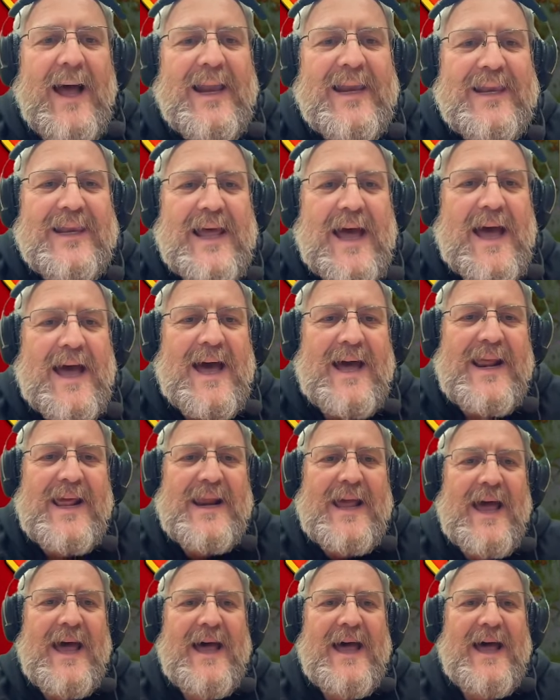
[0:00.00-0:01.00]
La da
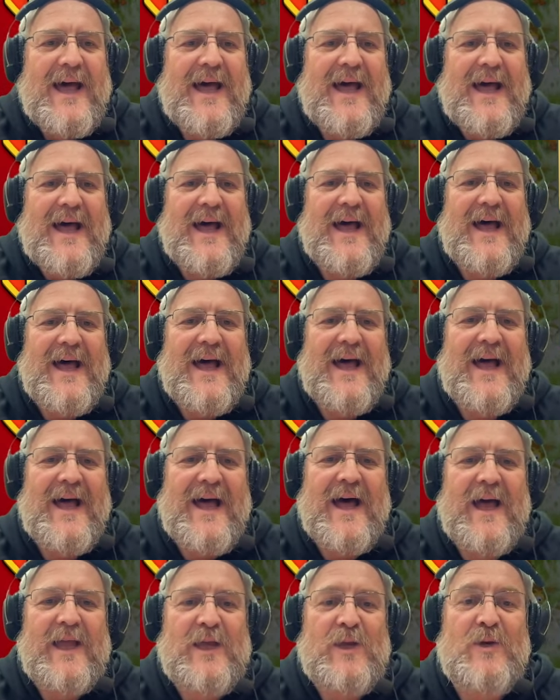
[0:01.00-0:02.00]

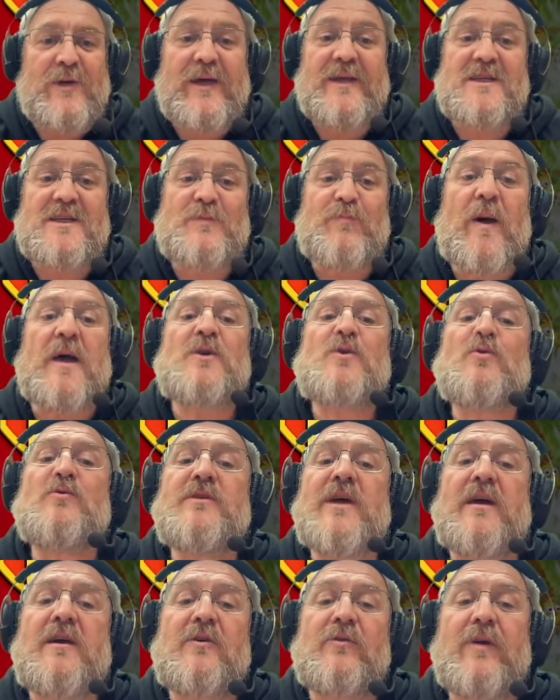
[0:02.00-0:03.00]
da! You get a special
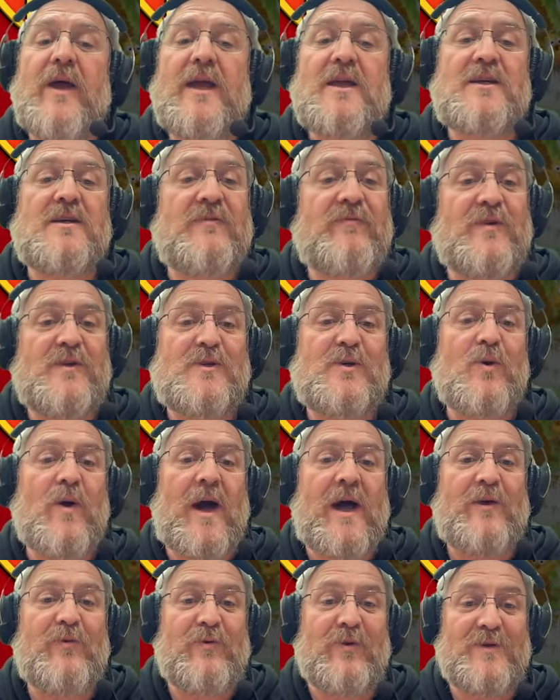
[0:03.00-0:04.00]
decoration for
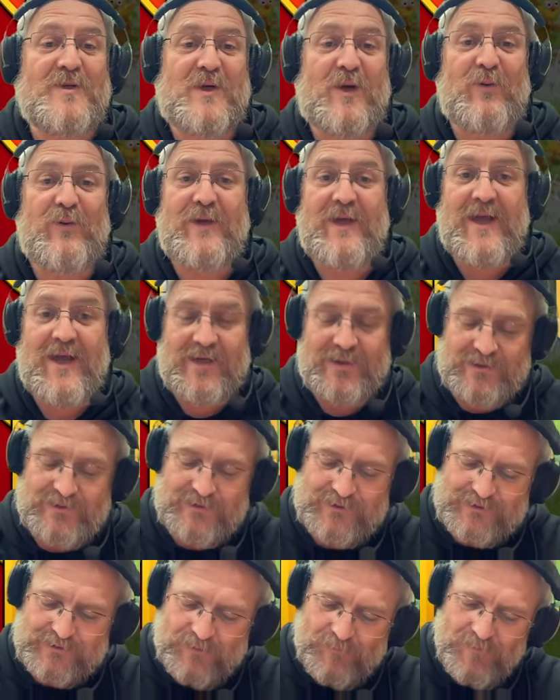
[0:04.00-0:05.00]
200, so
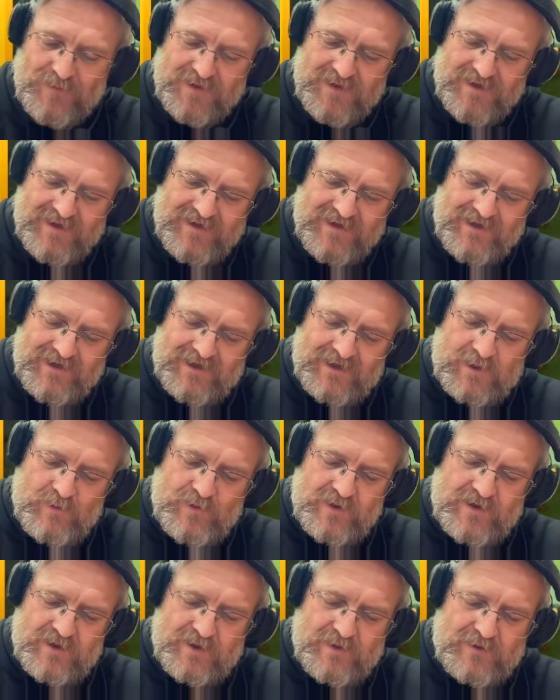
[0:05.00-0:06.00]
yes. Here
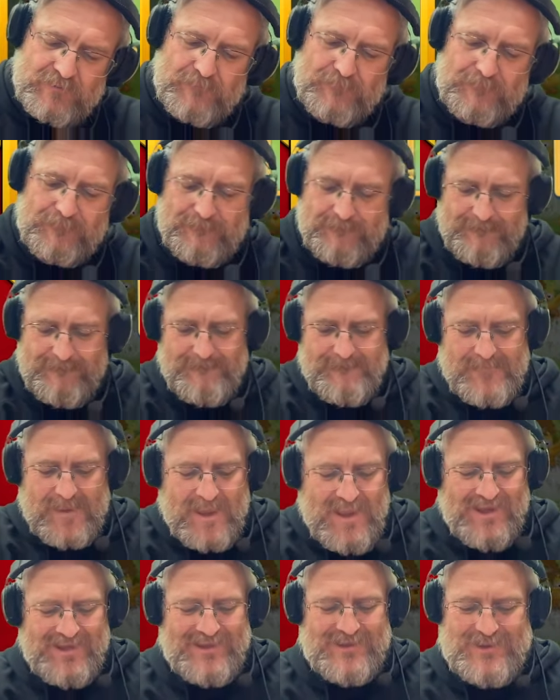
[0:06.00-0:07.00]
we go.
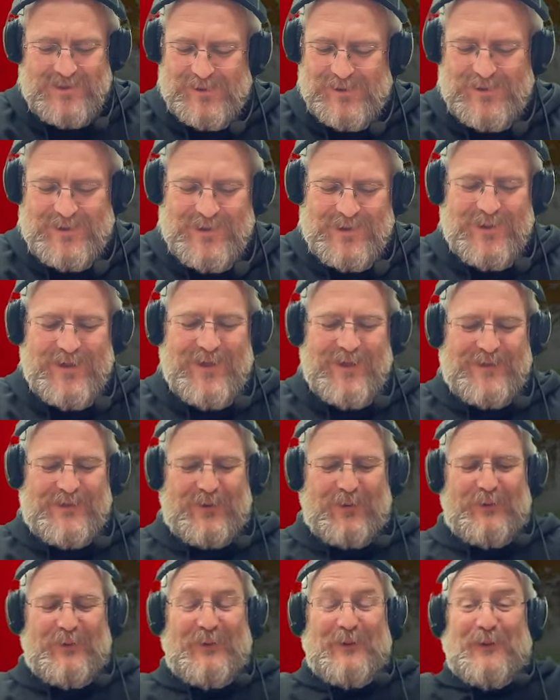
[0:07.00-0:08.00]

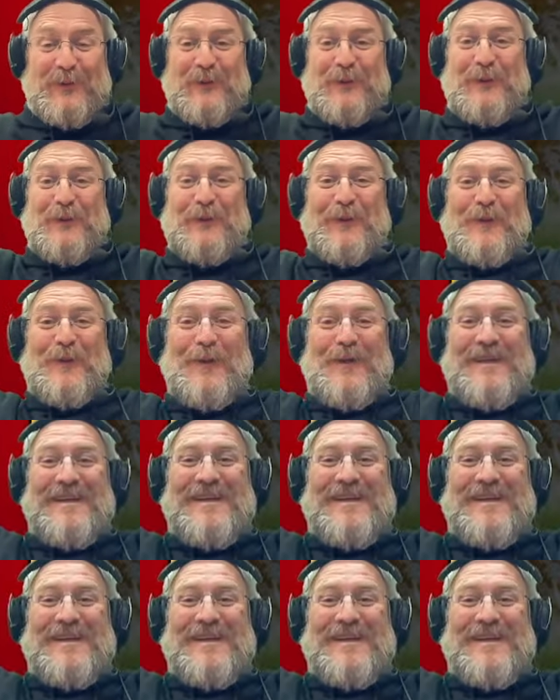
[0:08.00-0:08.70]
Diddle-doo.